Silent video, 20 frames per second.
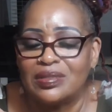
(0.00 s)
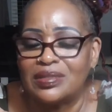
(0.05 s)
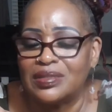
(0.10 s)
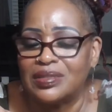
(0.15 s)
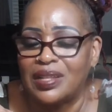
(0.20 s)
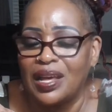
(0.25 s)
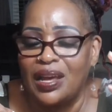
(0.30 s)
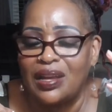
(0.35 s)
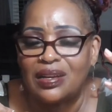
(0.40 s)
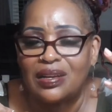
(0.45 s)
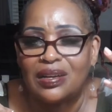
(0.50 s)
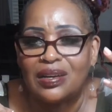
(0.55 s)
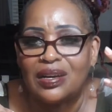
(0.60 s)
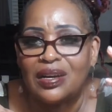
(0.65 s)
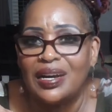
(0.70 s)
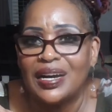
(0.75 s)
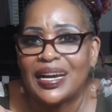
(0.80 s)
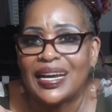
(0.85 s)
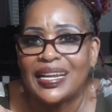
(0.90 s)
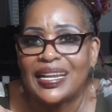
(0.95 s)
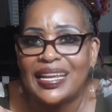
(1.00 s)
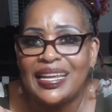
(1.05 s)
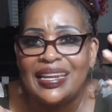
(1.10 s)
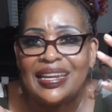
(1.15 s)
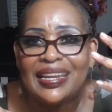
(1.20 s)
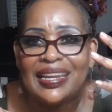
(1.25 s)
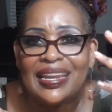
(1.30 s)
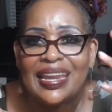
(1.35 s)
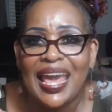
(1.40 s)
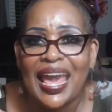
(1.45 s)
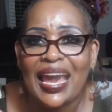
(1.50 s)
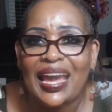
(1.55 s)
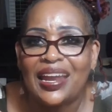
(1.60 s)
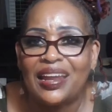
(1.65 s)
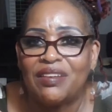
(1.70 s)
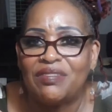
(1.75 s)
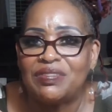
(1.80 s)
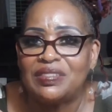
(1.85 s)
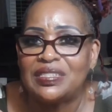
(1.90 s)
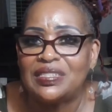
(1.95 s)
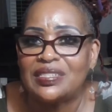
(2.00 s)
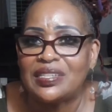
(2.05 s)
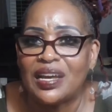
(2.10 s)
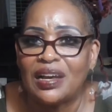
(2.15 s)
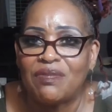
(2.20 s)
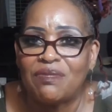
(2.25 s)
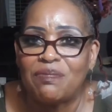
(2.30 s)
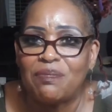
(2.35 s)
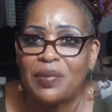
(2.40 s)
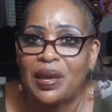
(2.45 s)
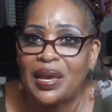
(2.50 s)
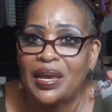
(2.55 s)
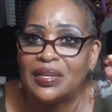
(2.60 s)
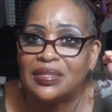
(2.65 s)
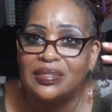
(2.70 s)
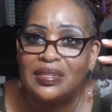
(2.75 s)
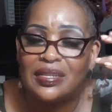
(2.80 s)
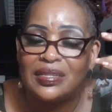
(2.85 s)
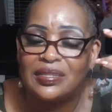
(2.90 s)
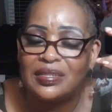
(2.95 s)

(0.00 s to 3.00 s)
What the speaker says: that ugly, negative stuff, man.